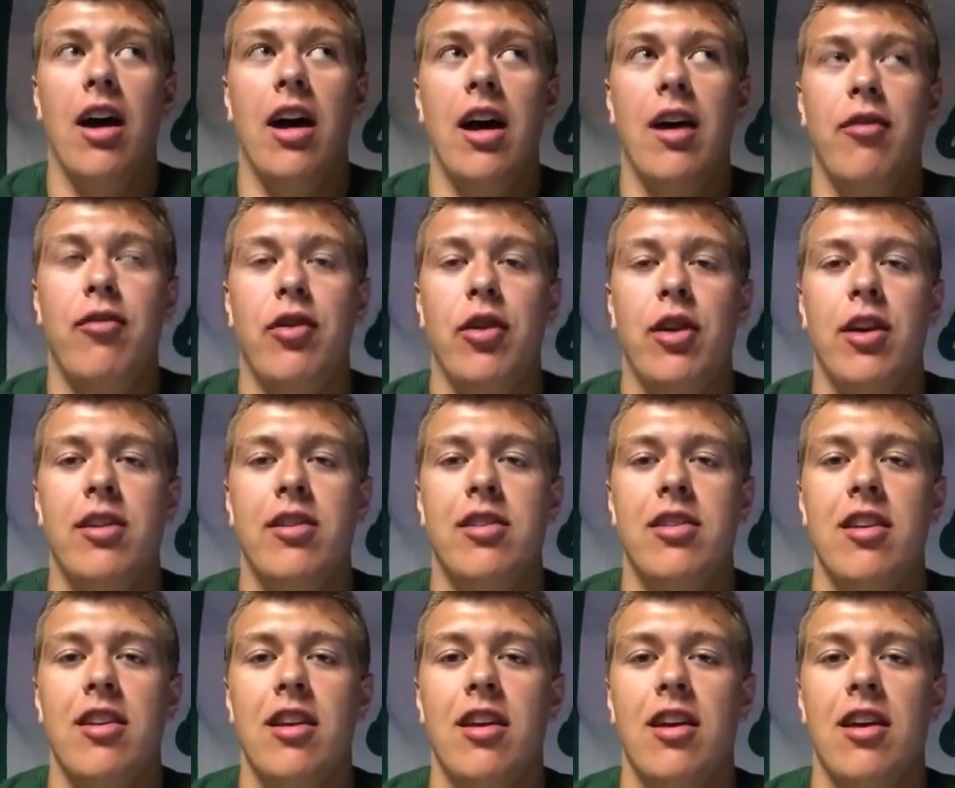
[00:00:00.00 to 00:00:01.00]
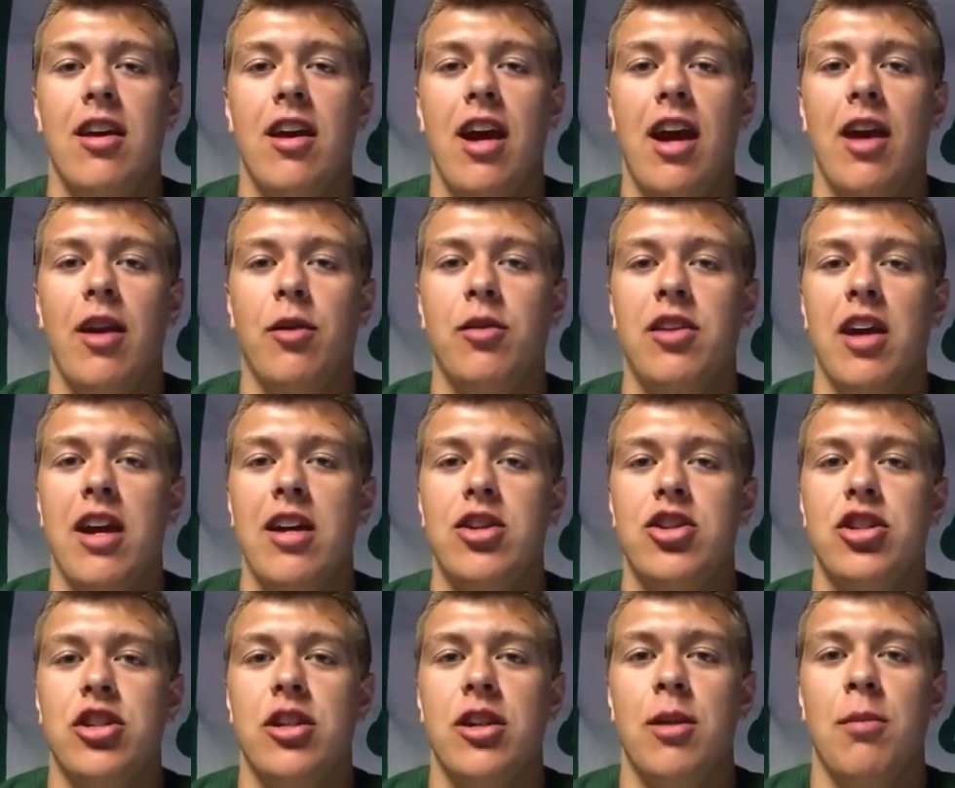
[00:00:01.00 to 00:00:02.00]
if you didn't see the
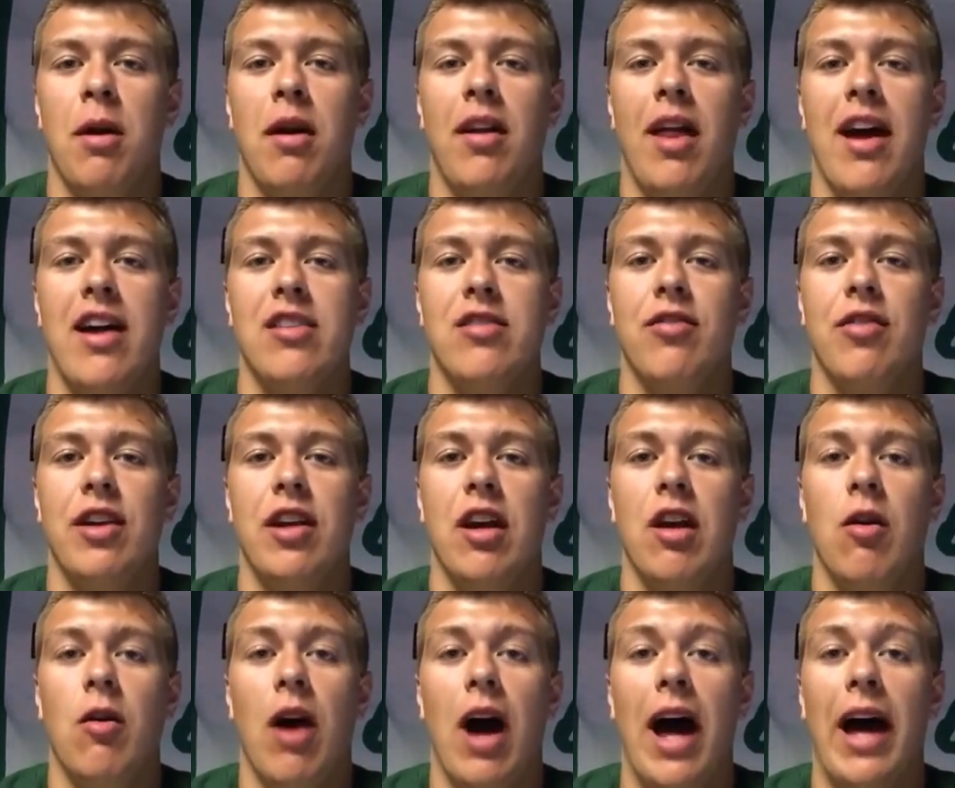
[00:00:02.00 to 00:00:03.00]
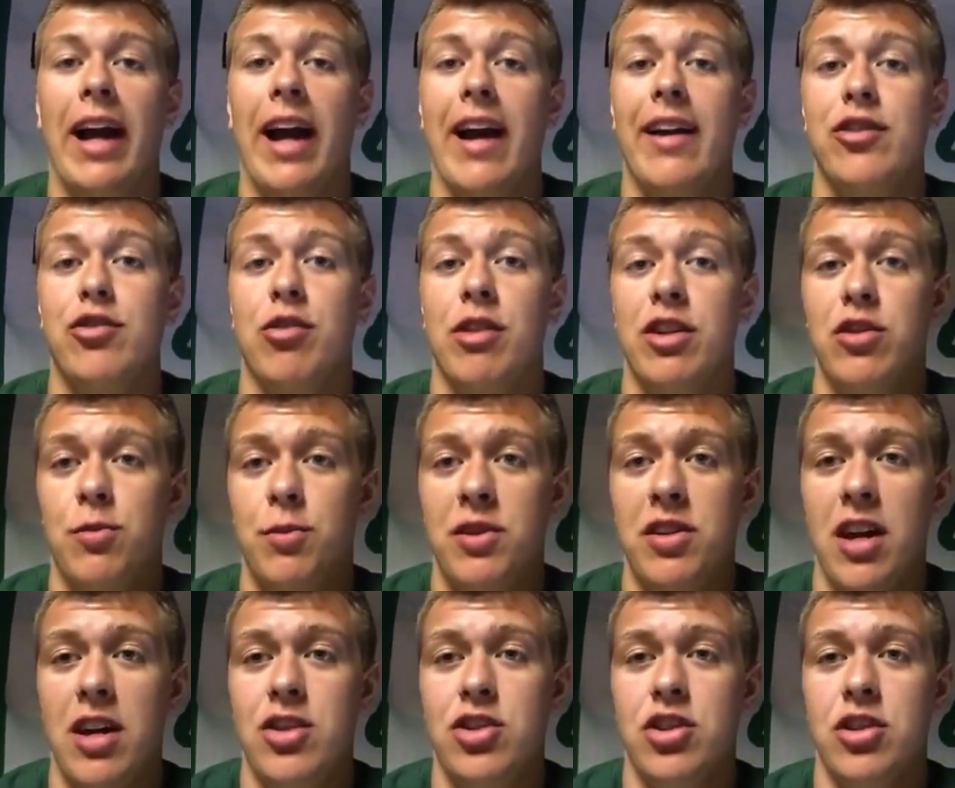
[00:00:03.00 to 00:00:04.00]
annotation in my last video, I got
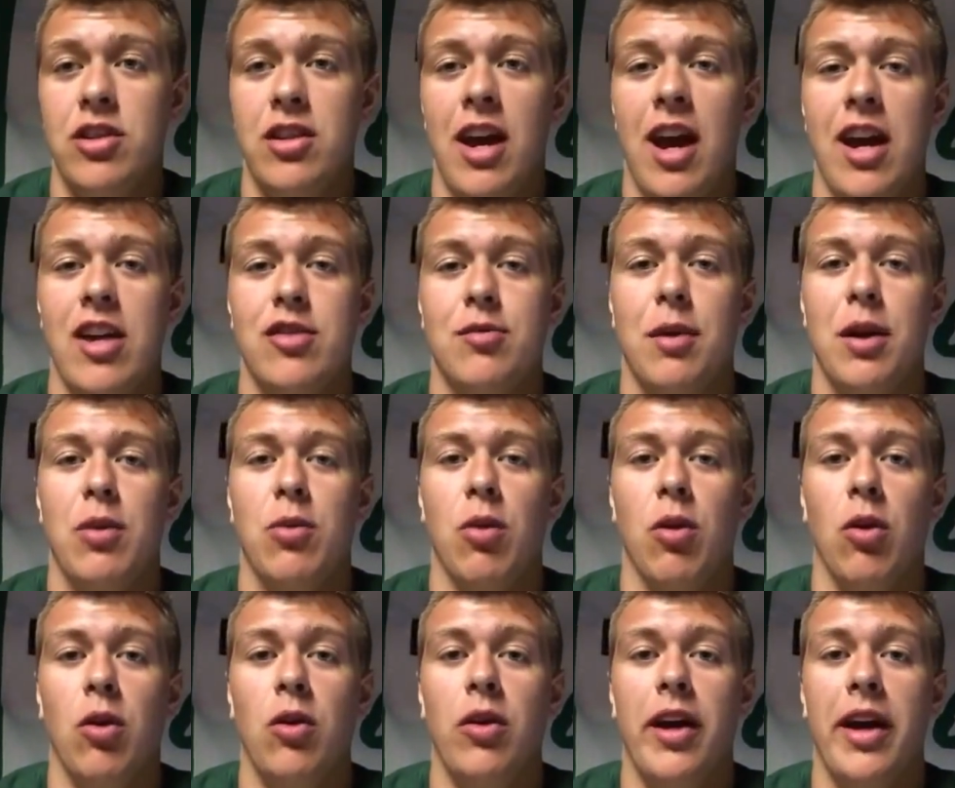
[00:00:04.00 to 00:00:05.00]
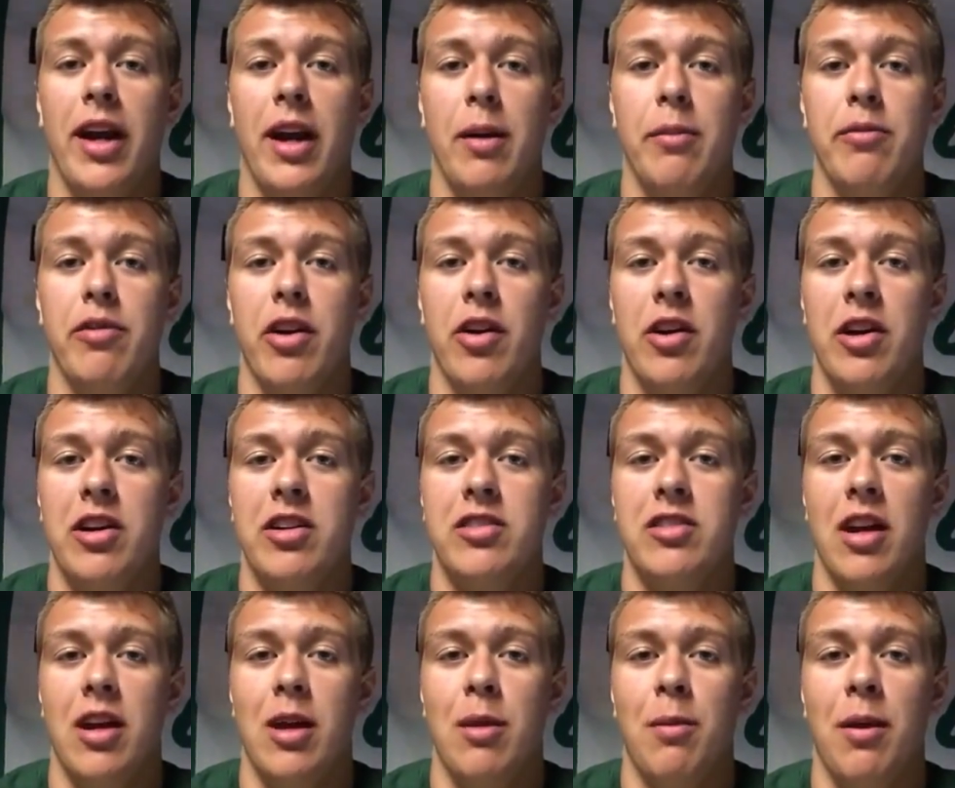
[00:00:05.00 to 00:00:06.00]
transportation as my role, and I'm very
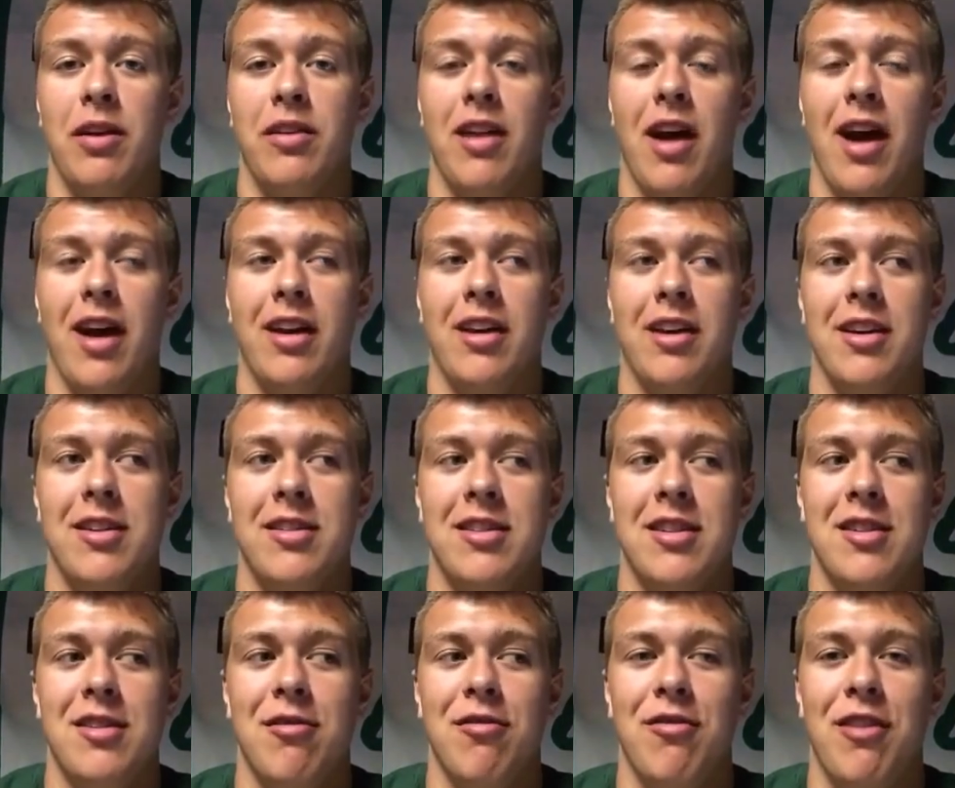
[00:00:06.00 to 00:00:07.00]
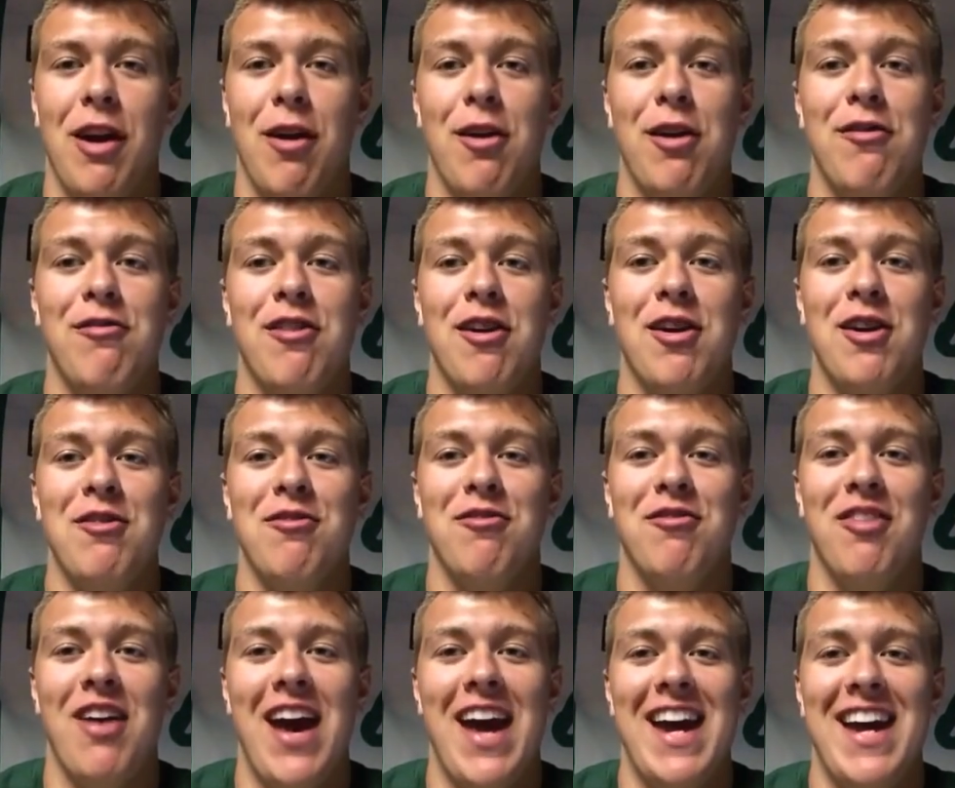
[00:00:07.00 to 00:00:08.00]
excited about that because it's very, very
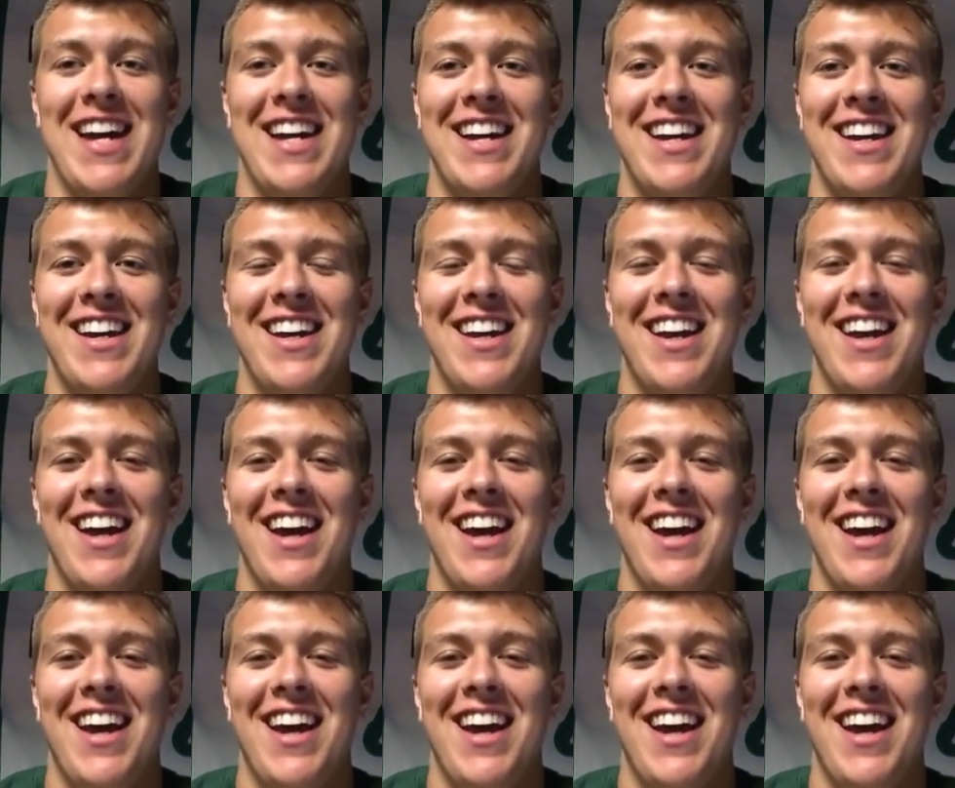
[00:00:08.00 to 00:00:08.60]
vague,